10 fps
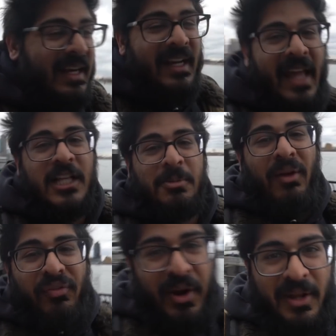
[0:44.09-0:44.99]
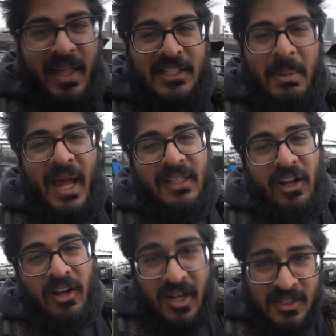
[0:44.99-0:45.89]
need to catch my ferry that's back
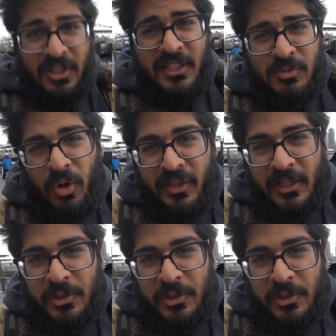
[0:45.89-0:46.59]
there, so let's roll the